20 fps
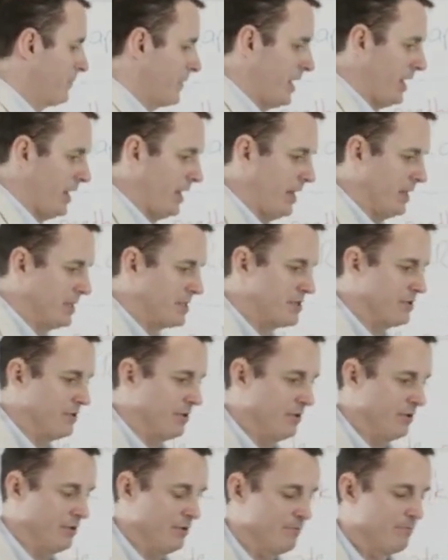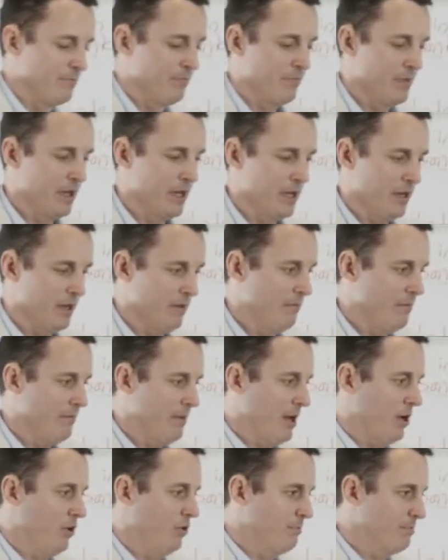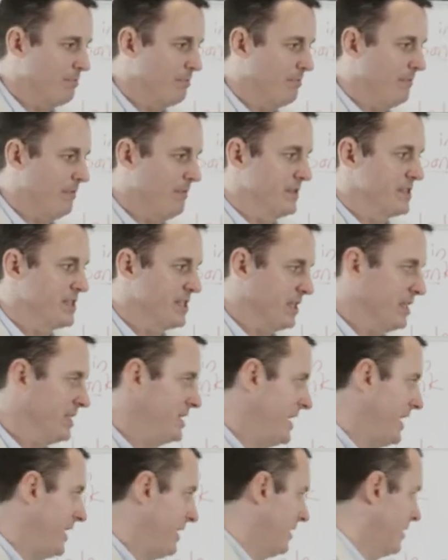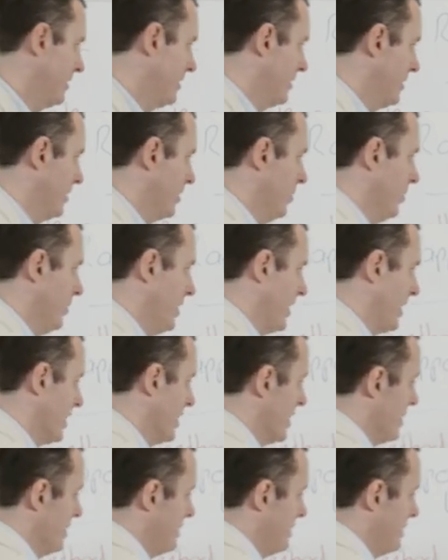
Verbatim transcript: uh, to uh, help facilitate learning.